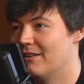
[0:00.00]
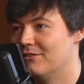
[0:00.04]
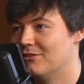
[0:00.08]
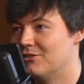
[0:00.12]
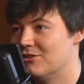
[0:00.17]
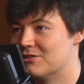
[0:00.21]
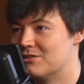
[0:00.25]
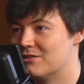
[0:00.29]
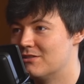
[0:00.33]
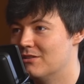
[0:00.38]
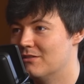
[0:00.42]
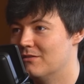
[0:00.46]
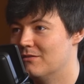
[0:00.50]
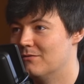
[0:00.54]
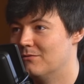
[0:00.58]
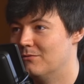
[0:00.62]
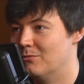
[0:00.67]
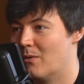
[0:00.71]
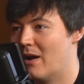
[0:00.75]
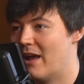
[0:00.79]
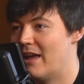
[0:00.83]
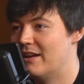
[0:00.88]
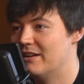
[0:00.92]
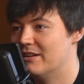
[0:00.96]
just
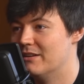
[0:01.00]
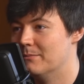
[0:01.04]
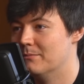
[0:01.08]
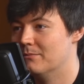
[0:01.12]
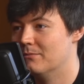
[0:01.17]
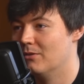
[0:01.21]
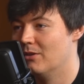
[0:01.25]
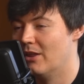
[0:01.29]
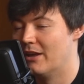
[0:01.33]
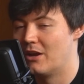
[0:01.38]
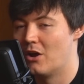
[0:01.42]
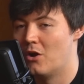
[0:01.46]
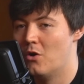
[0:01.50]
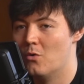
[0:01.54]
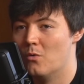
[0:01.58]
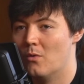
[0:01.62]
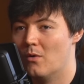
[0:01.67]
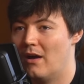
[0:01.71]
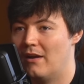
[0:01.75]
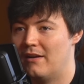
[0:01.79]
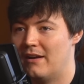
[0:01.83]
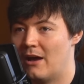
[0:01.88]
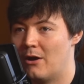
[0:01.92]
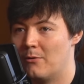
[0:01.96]
random, like,
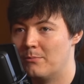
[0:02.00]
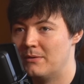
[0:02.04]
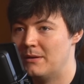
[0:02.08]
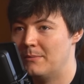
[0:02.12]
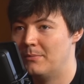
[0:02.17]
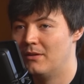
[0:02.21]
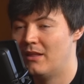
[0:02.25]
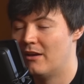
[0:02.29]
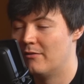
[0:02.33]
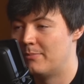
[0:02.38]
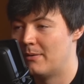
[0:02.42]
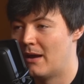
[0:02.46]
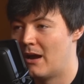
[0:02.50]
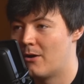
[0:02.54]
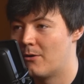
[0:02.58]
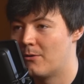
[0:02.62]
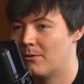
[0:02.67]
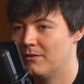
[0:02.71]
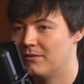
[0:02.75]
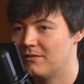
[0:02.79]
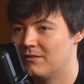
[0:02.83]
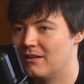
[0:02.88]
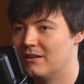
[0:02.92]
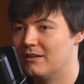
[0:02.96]
oh, now people have
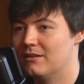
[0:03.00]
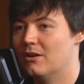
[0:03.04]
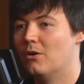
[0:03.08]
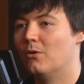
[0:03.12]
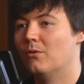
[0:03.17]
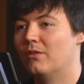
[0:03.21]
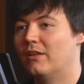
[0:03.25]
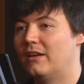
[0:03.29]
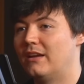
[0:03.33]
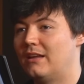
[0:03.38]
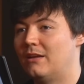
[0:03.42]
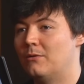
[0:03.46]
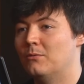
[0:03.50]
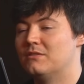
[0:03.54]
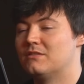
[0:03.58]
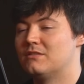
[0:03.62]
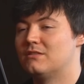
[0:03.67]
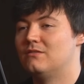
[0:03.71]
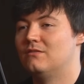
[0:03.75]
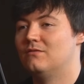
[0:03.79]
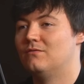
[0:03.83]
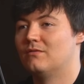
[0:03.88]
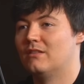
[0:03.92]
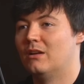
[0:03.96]
powers. Like no, like it was.